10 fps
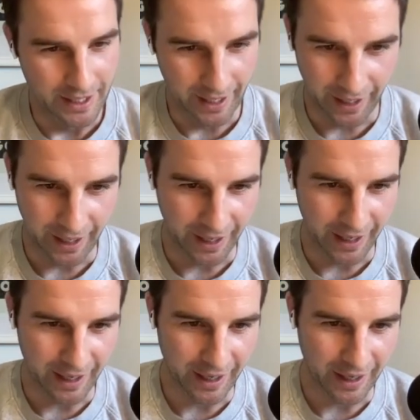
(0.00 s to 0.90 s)

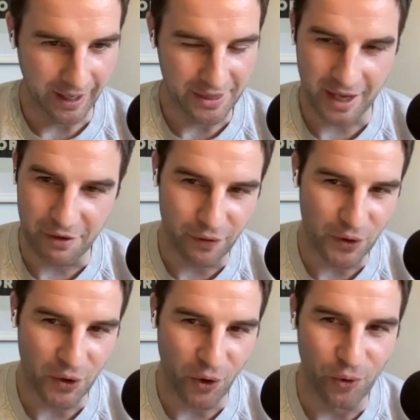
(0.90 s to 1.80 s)
uh, then I've
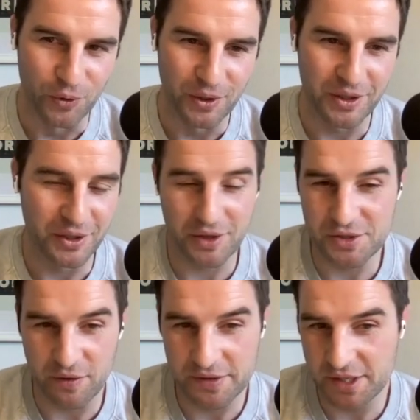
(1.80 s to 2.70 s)
heard it all. Uh, look,
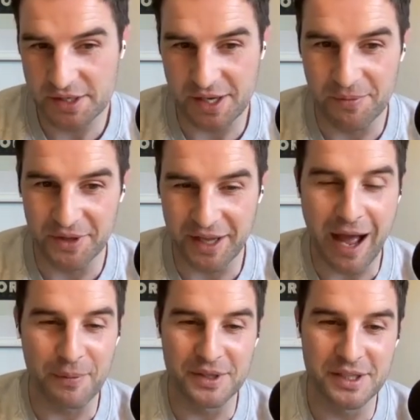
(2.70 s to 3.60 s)
there's obviously something
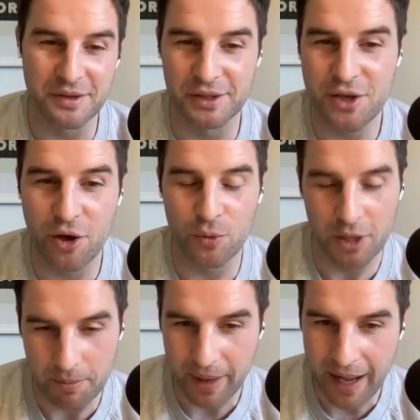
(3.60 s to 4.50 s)
happened. Either Lyon
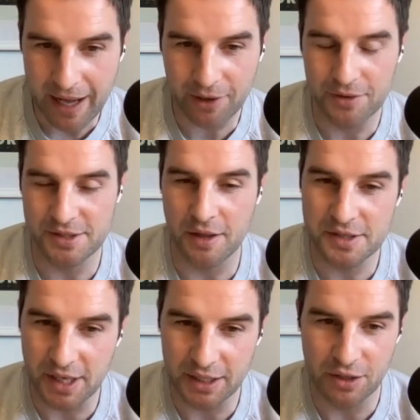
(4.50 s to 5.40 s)
won him back, or there's another
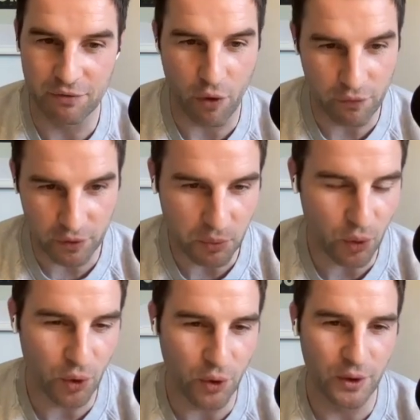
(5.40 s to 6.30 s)
side that have offered
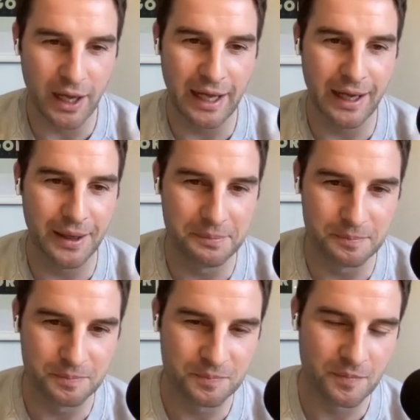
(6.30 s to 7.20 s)
more.
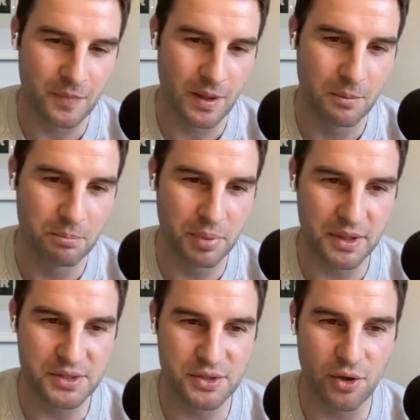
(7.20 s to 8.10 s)
Um, but
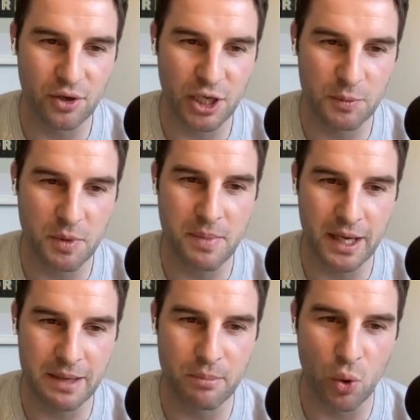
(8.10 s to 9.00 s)
there's not going to be
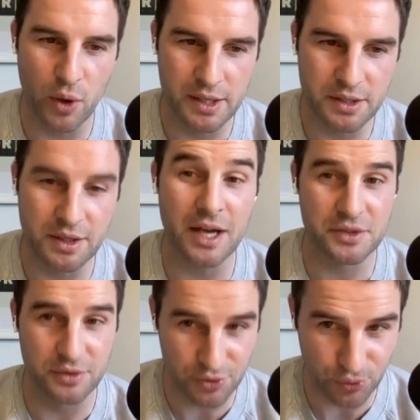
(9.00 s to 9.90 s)
many more
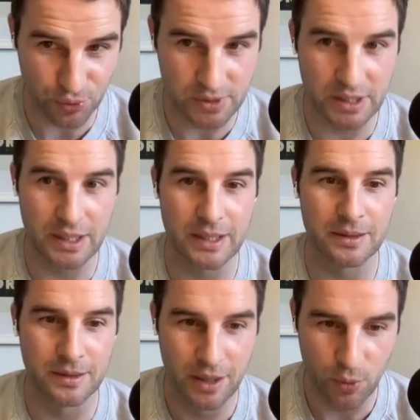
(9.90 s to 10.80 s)
international schools than
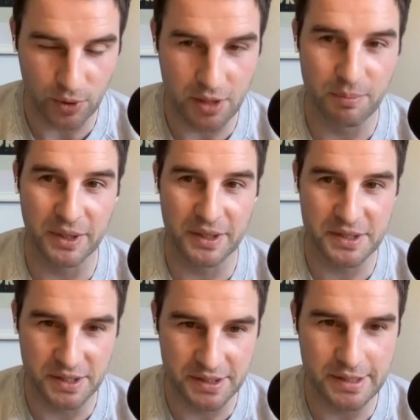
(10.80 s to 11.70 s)
in one of the
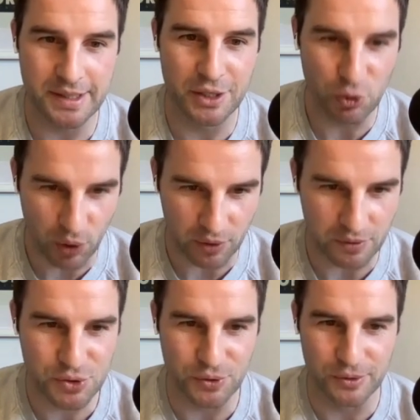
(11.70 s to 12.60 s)
biggest cities in the
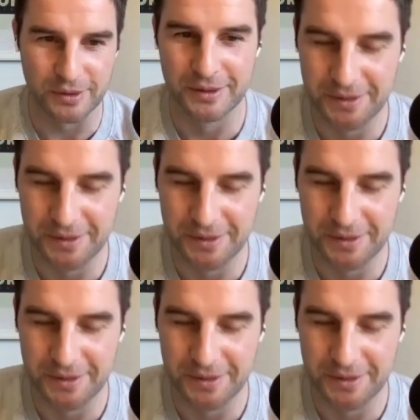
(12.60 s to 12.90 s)
world. So,